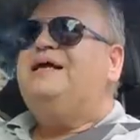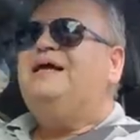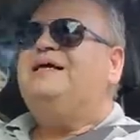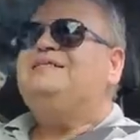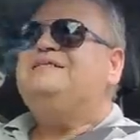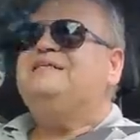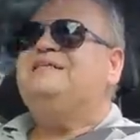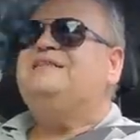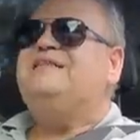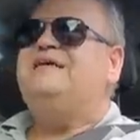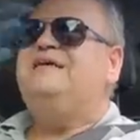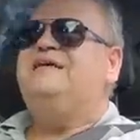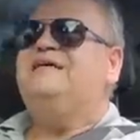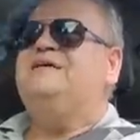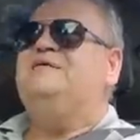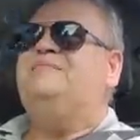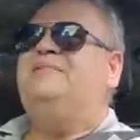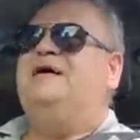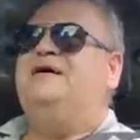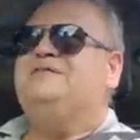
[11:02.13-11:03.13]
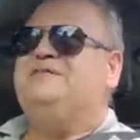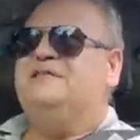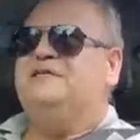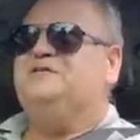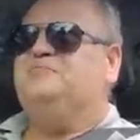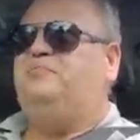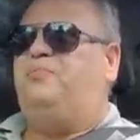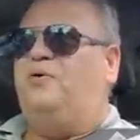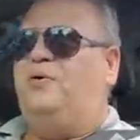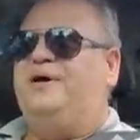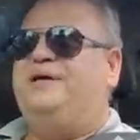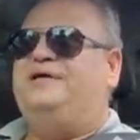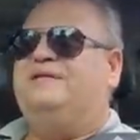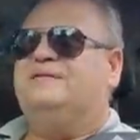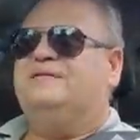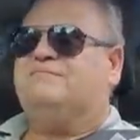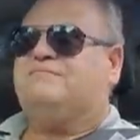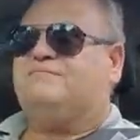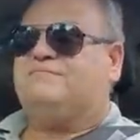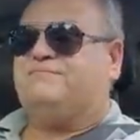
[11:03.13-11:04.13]
to thinking about this point
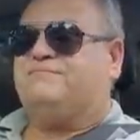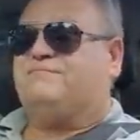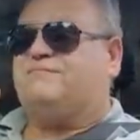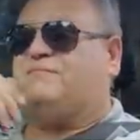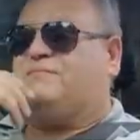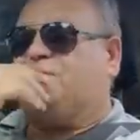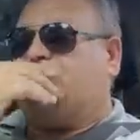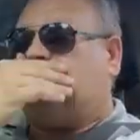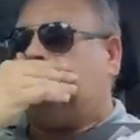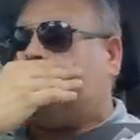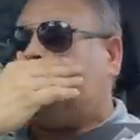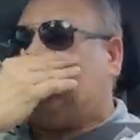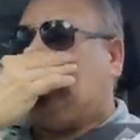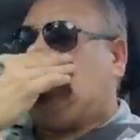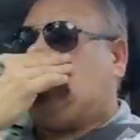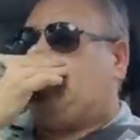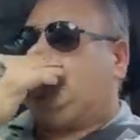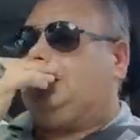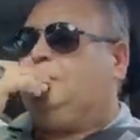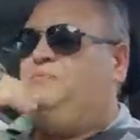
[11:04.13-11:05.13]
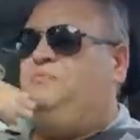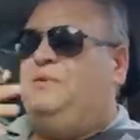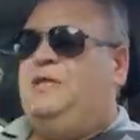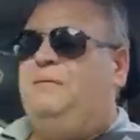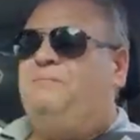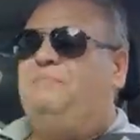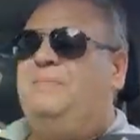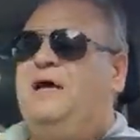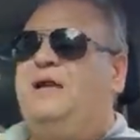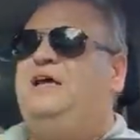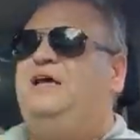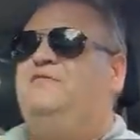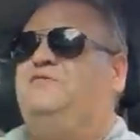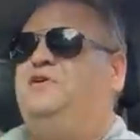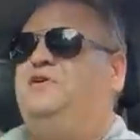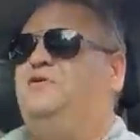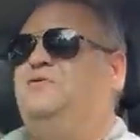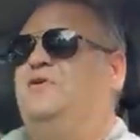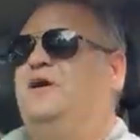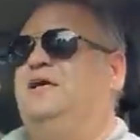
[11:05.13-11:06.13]
that many of you
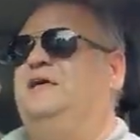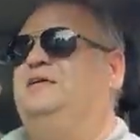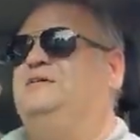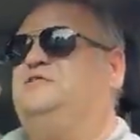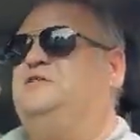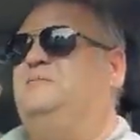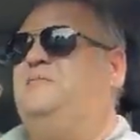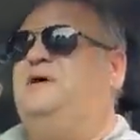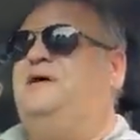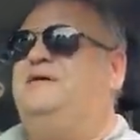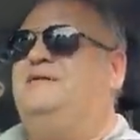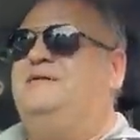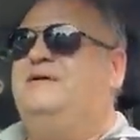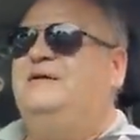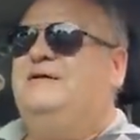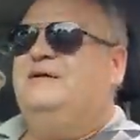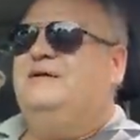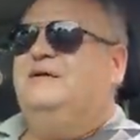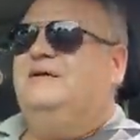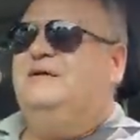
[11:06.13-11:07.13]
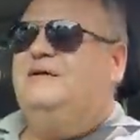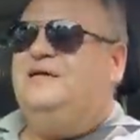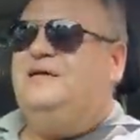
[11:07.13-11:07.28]
raised about, you know,